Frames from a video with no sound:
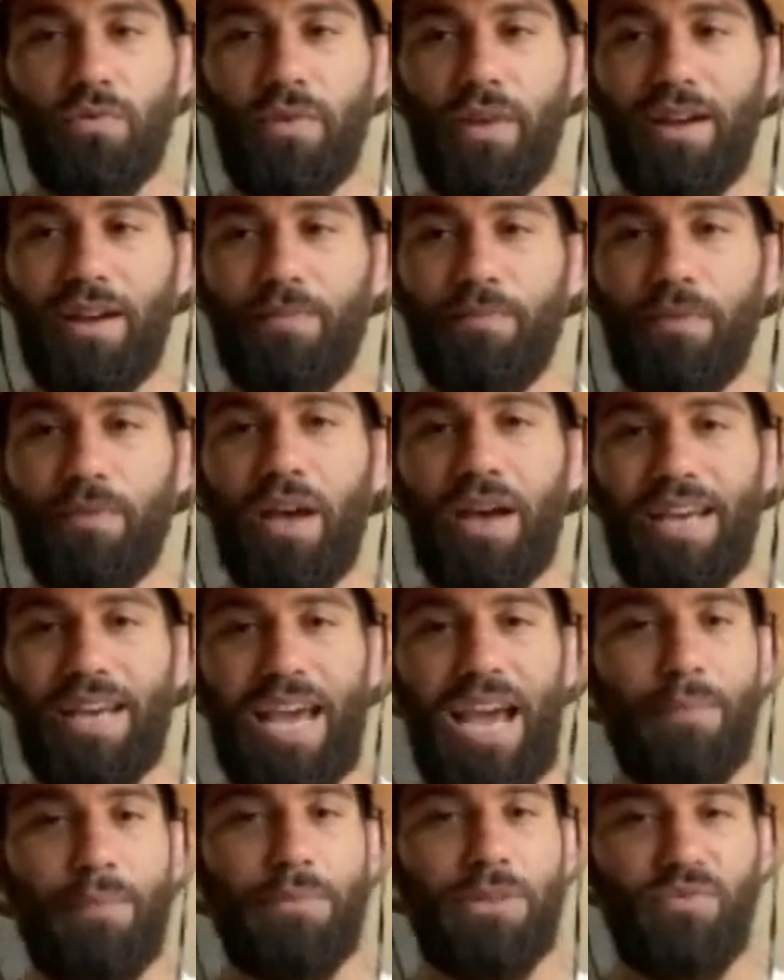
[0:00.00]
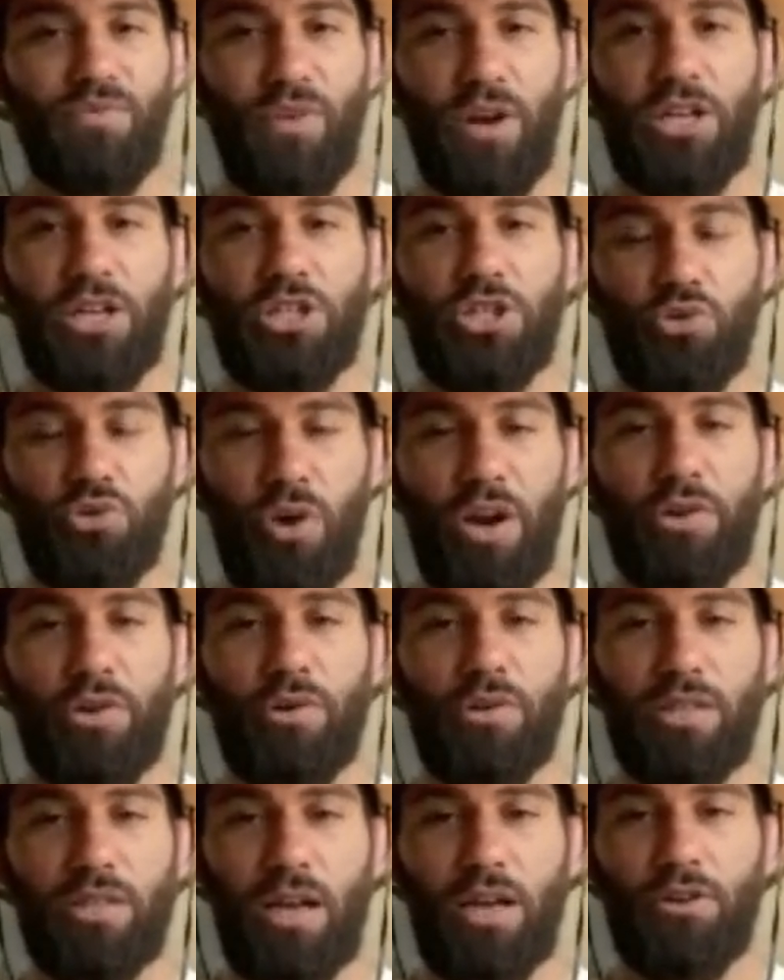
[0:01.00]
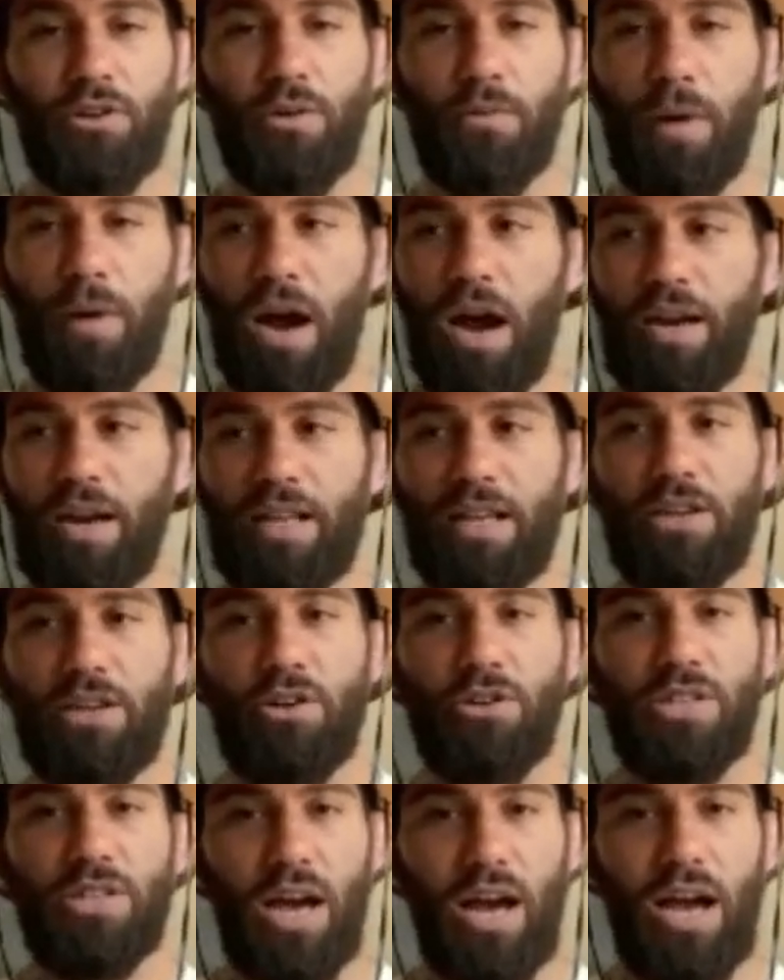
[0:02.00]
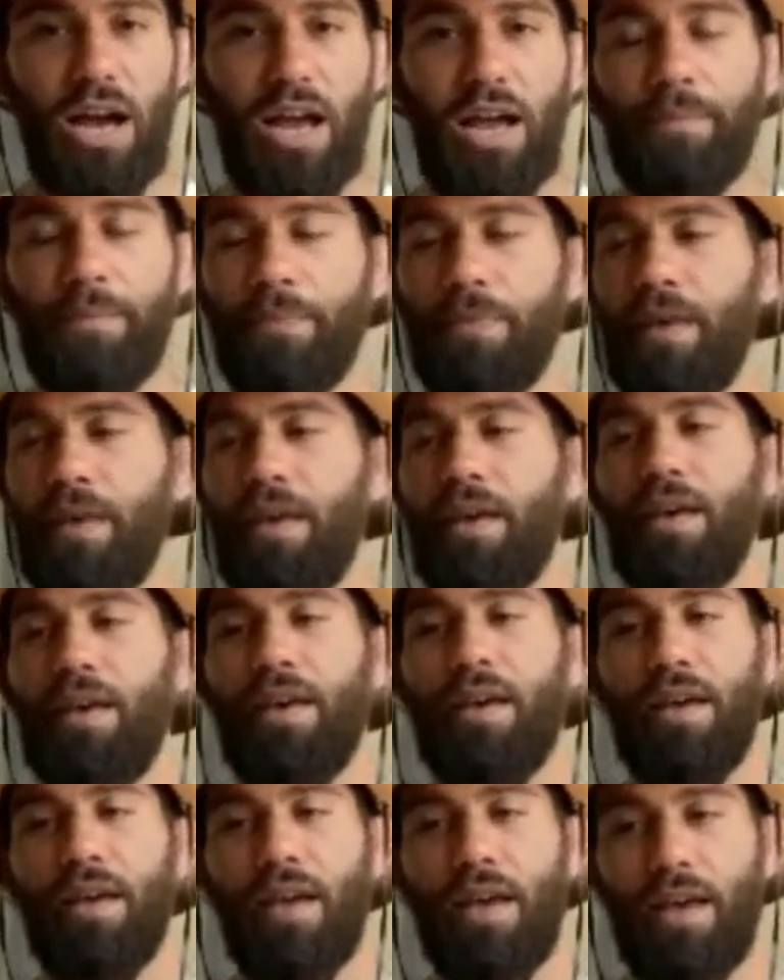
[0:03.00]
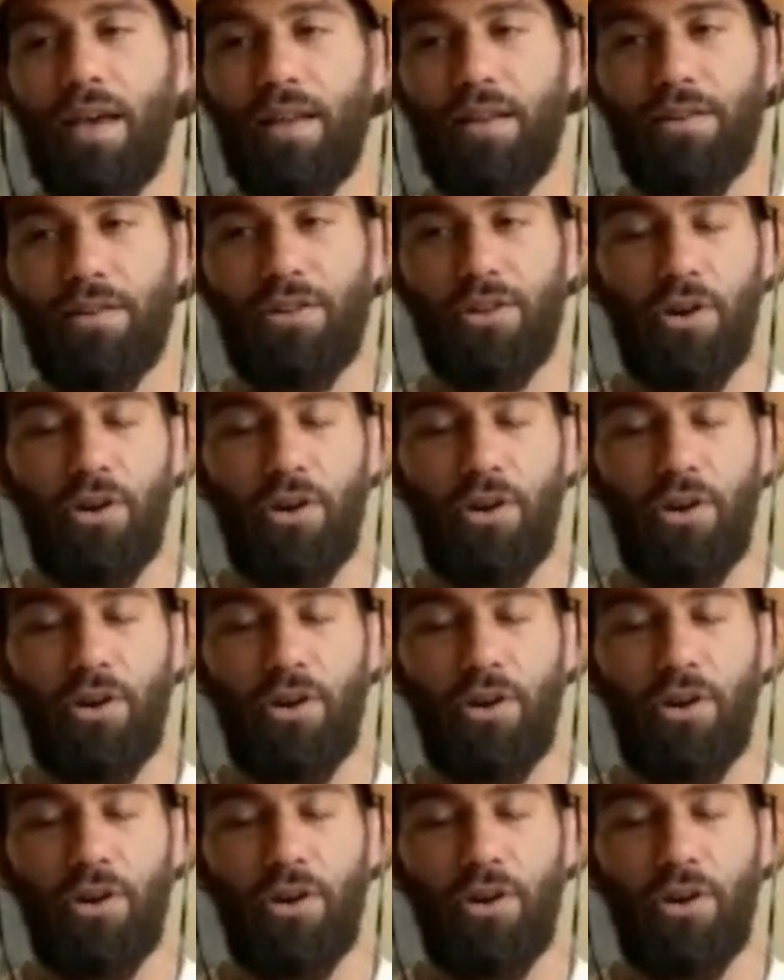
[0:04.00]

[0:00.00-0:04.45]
Like, a camp is very strenuous on your body, your time, and